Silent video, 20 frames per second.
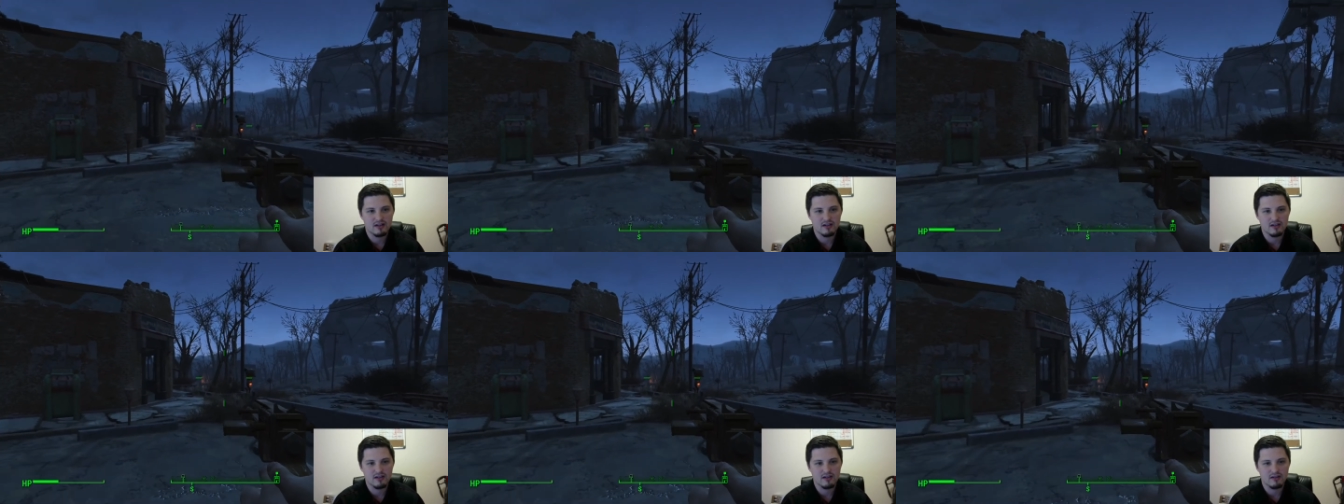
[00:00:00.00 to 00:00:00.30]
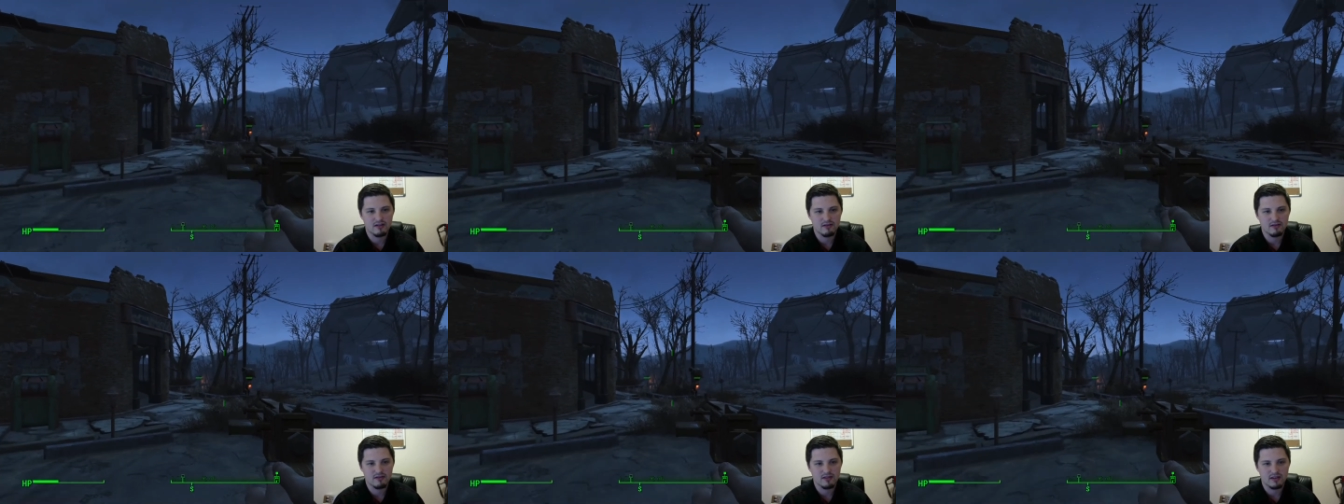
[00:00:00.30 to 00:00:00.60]

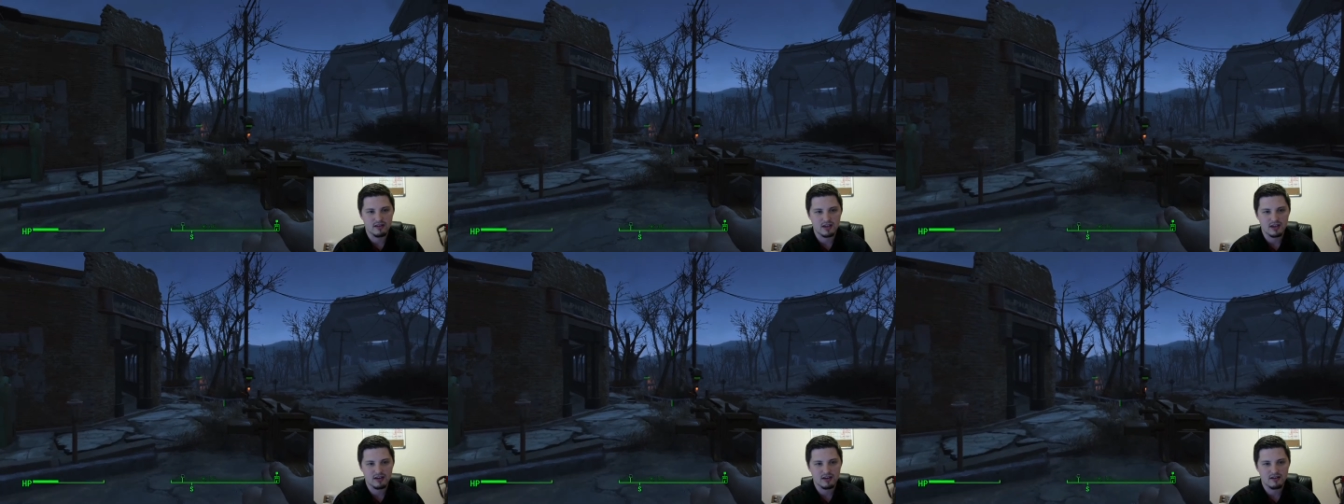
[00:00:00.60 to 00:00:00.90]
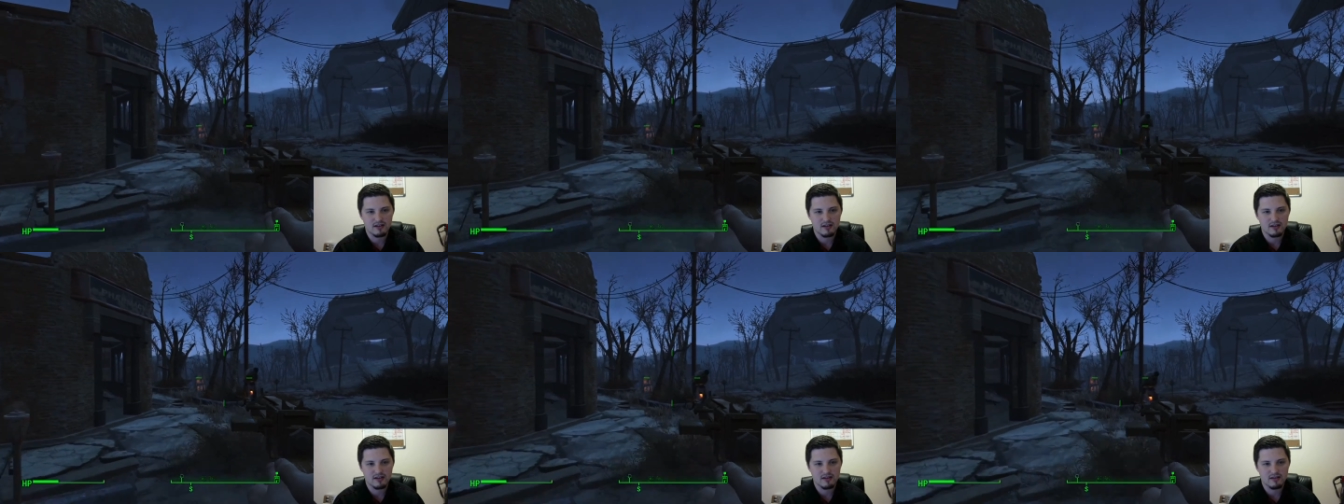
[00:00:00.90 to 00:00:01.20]
Oh, that
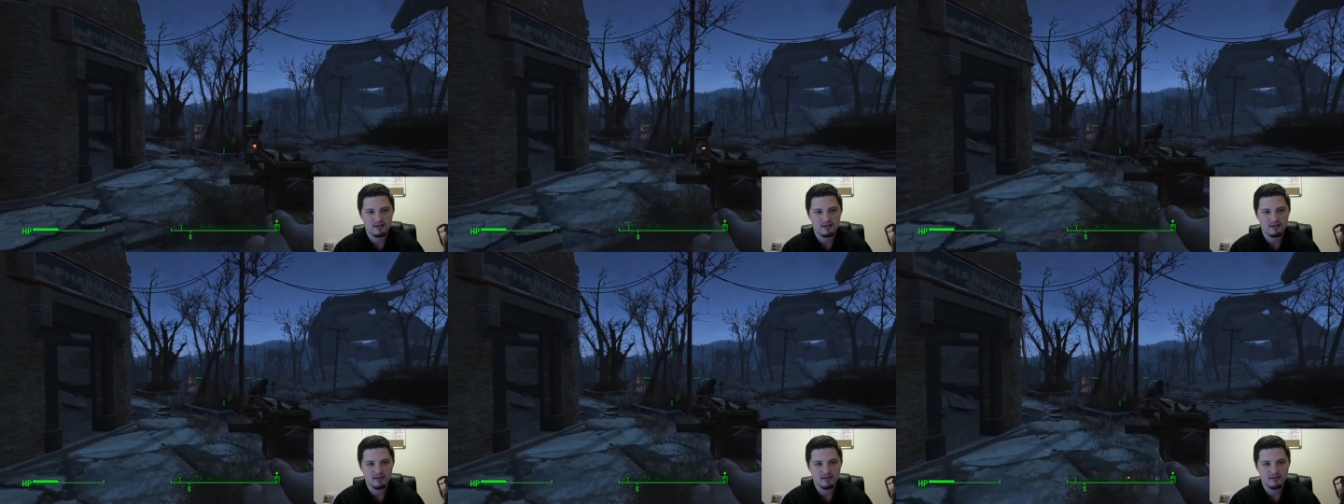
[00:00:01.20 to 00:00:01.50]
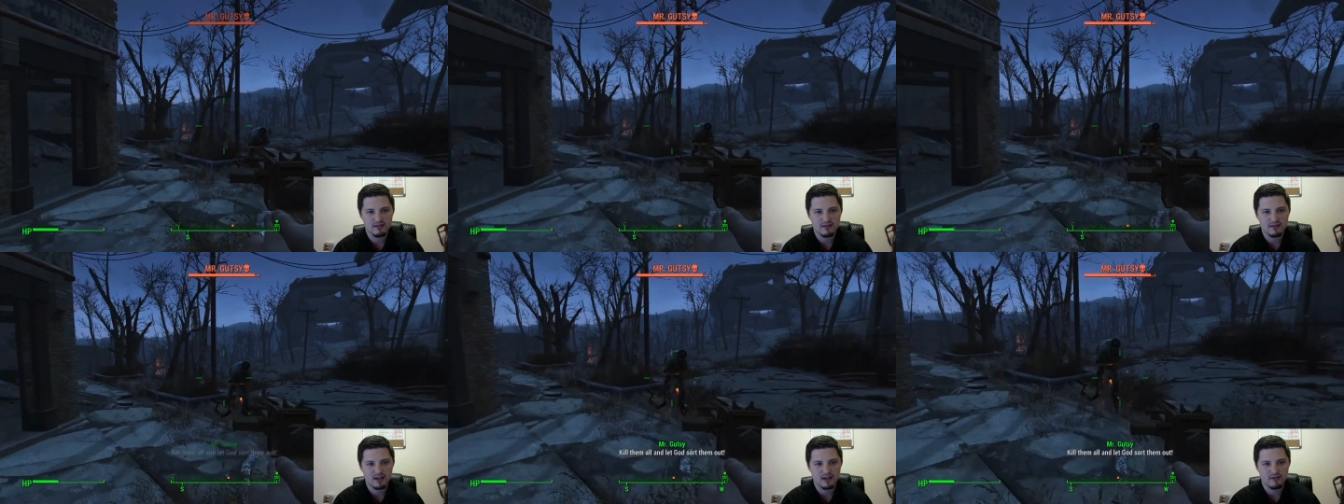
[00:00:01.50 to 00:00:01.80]

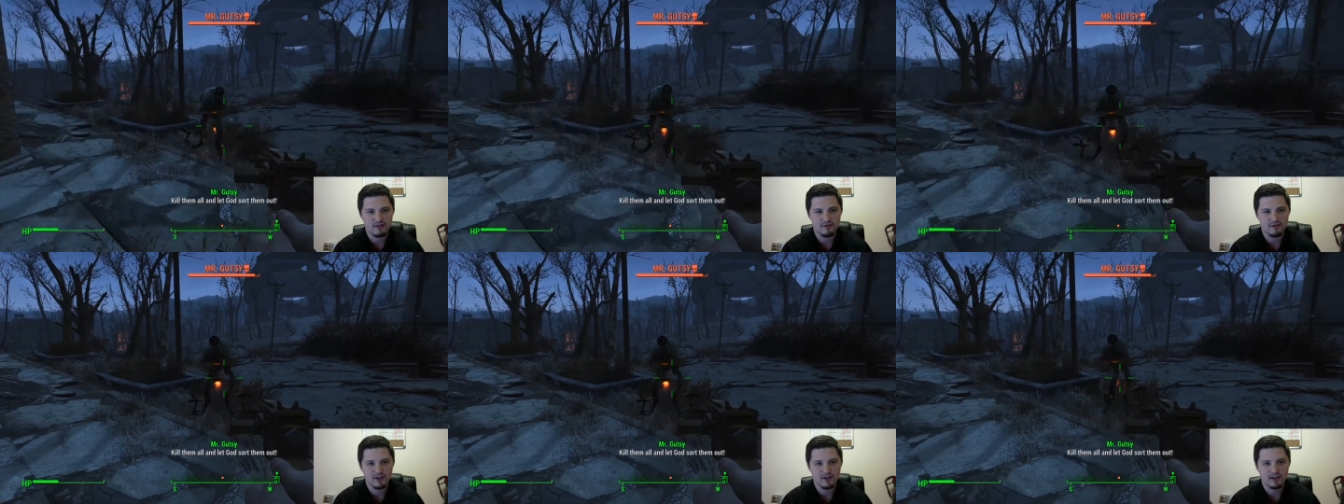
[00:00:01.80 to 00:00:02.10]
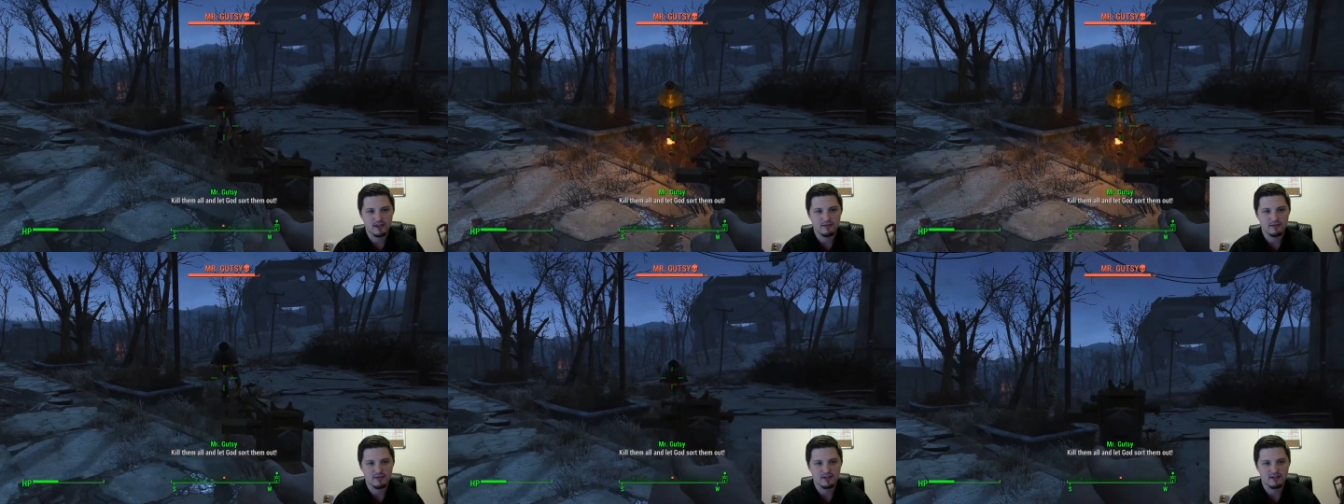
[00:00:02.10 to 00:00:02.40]
is not a
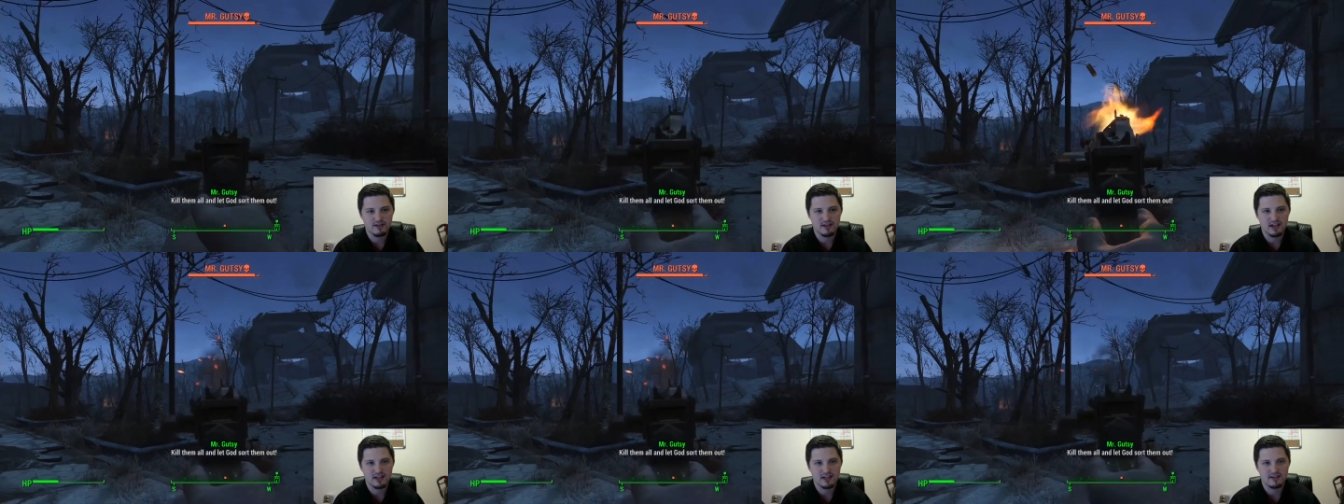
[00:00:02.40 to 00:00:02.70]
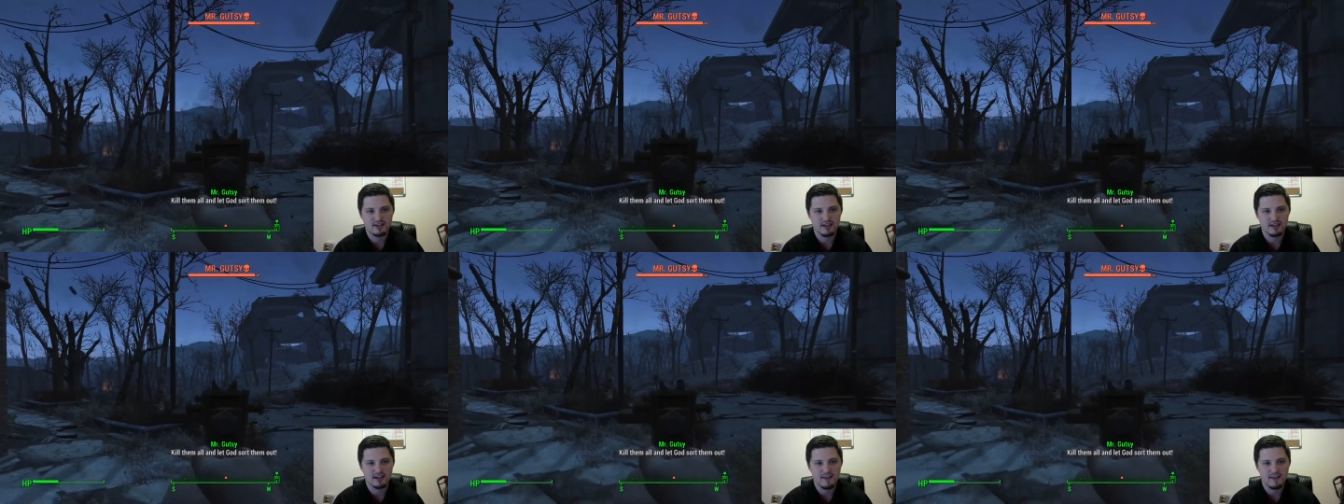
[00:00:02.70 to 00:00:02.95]
friendly Mr. Gutsy.